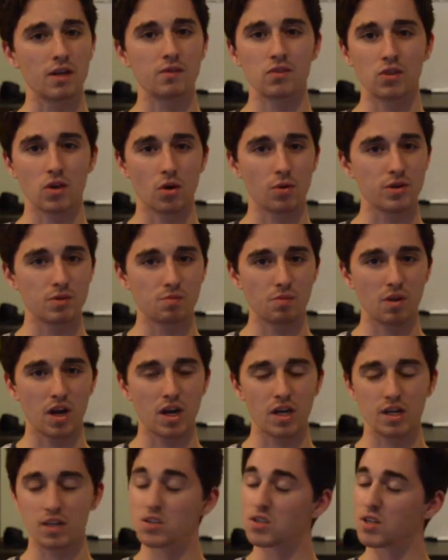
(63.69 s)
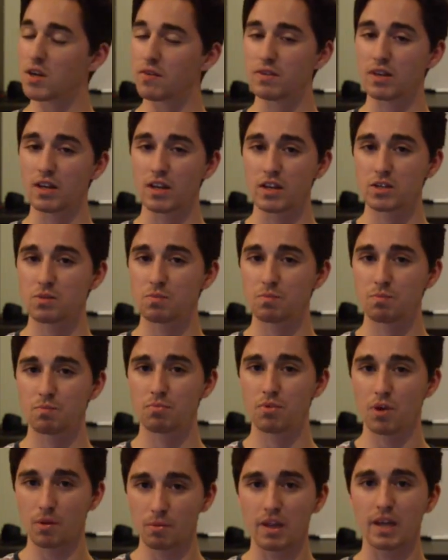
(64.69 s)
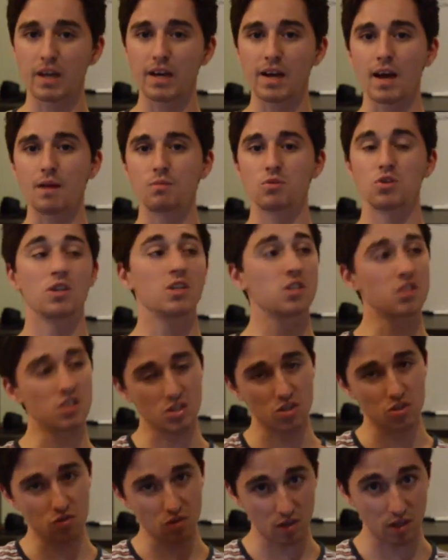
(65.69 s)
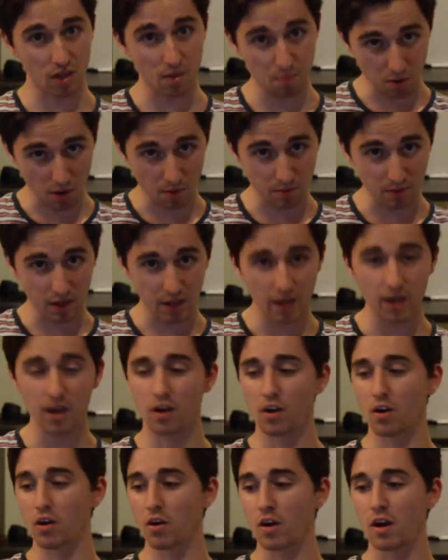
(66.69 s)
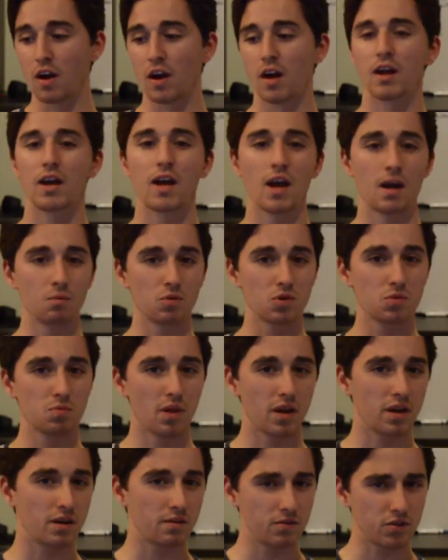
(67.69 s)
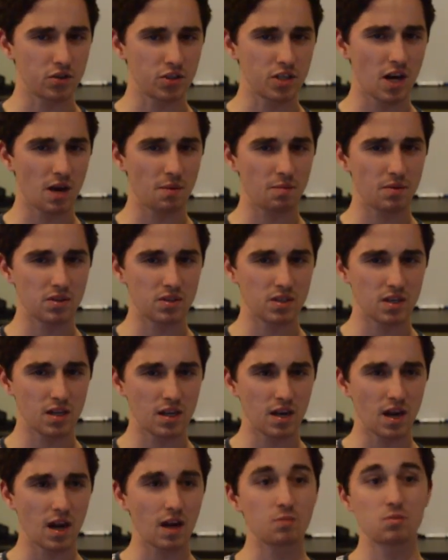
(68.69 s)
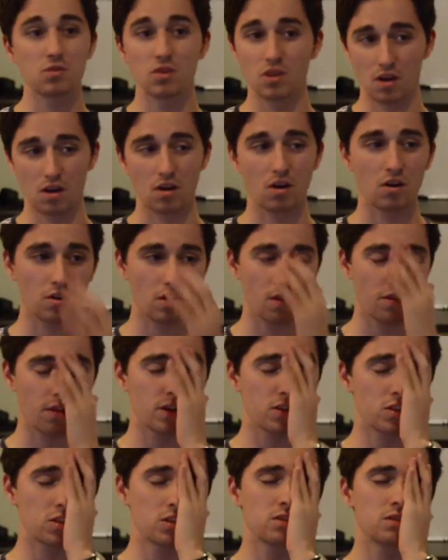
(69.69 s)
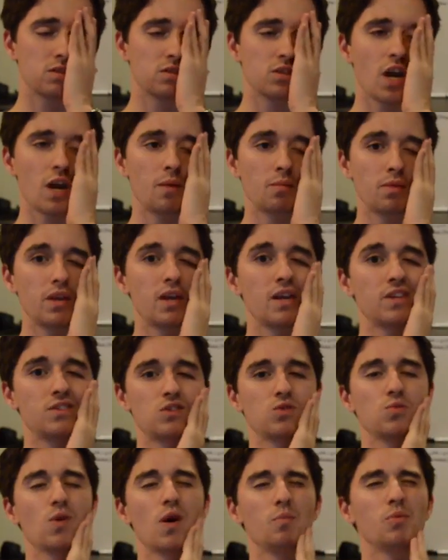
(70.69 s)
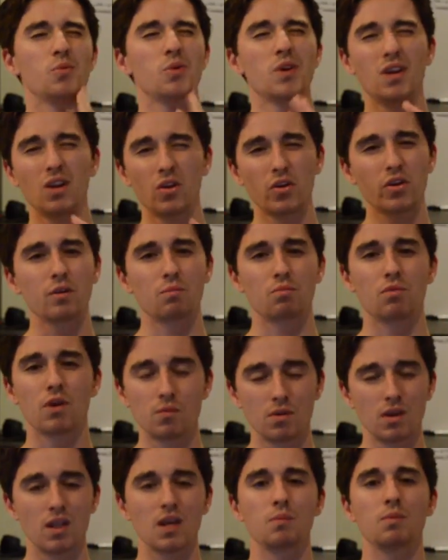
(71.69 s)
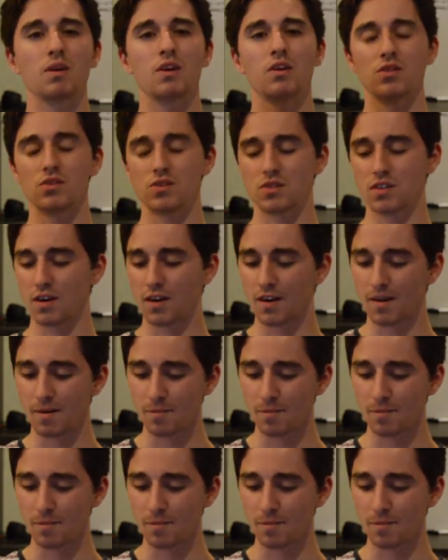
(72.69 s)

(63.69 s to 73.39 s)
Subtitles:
even though he's played 7 less Premier League games. So this is strictly Premier League. I know Campbell's played a few Champions League games, and I think Chamberlain has as well. But we're going to look at Premier League because